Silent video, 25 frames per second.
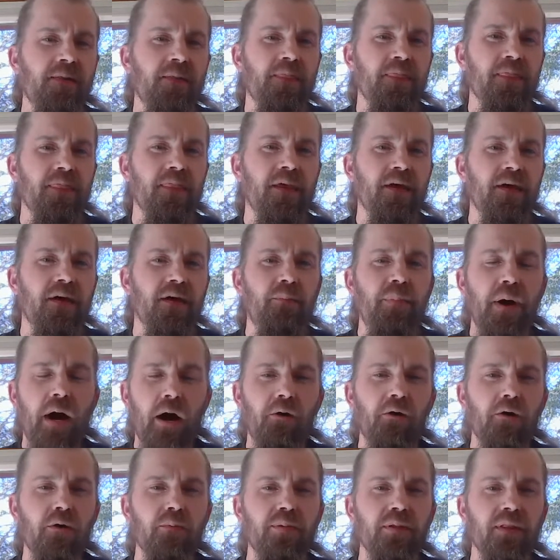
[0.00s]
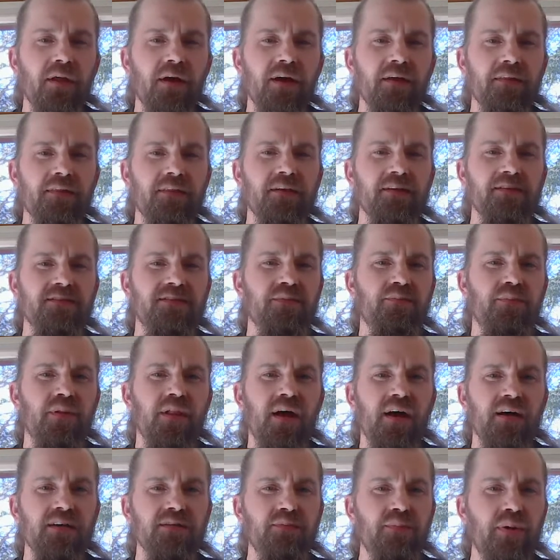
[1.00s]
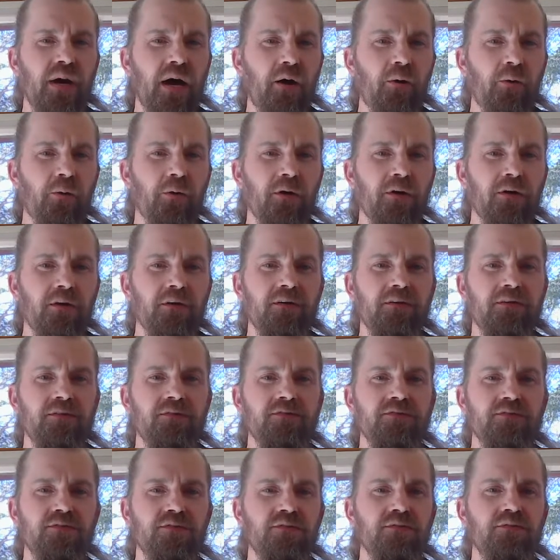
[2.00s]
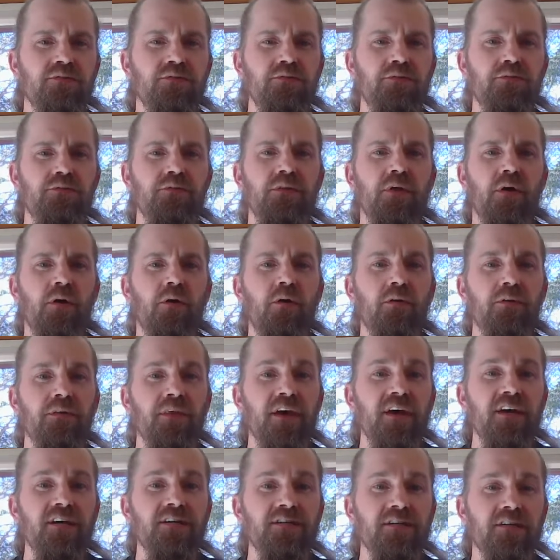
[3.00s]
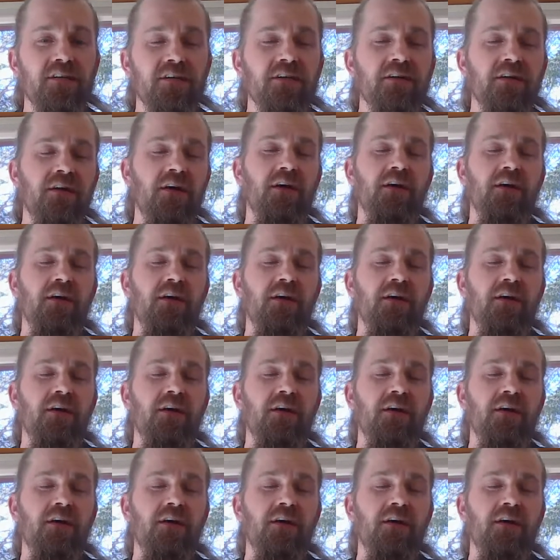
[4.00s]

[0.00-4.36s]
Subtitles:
the power plant that supplies power to the whole nation,